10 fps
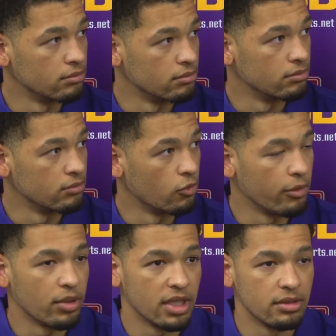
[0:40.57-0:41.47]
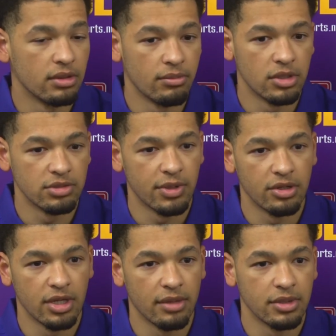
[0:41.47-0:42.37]
Mm-hmm. We played a much better
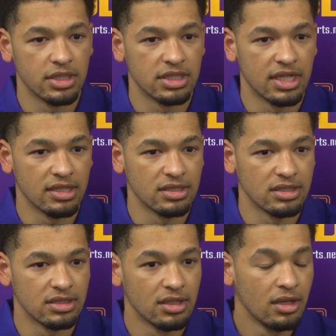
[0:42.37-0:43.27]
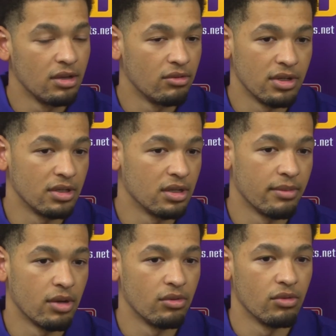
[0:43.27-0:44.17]
game against Texas. We didn't come
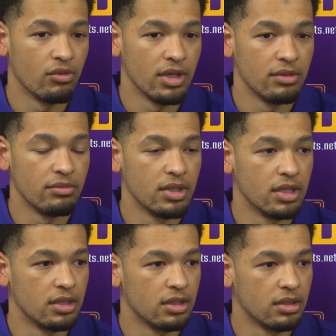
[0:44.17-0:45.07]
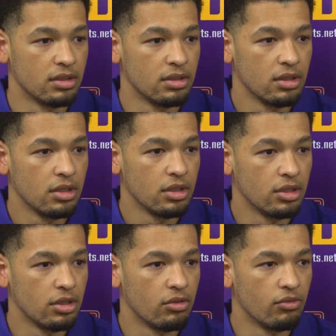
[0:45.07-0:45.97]
out with a win, but, you
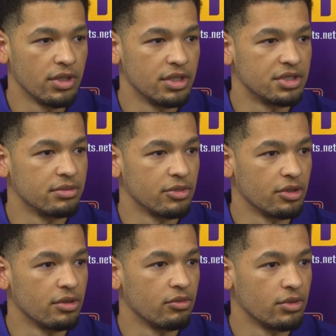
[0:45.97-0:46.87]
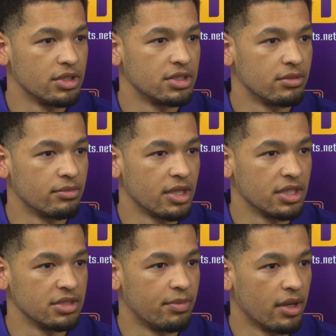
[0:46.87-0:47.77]
know, we did some good we did some
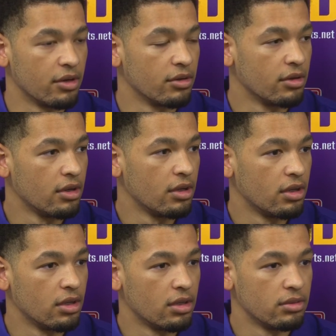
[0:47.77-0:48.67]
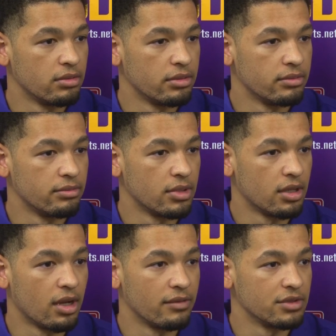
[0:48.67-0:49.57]
things better. But
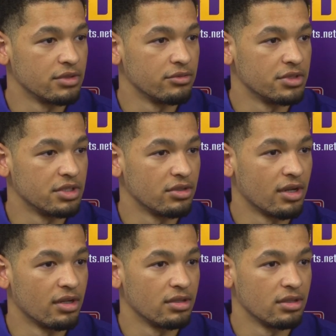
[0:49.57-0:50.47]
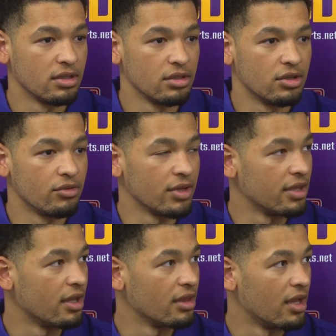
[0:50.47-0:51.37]
obviously, we still gotta, you know, get in
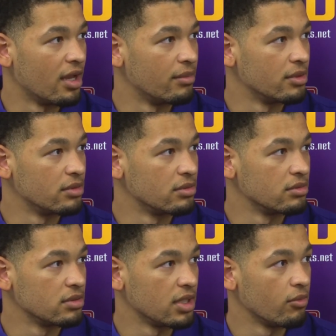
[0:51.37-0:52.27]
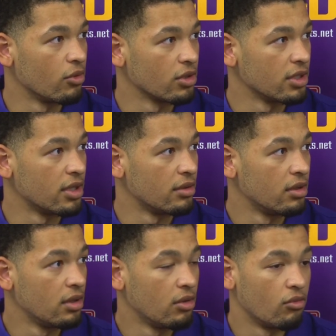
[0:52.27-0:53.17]
that lab and keep working at
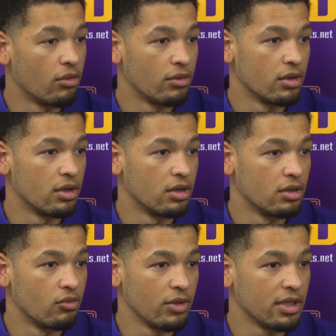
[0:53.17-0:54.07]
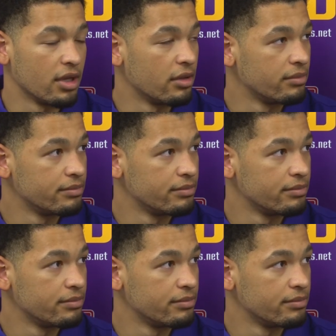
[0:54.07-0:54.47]
what we're weak at.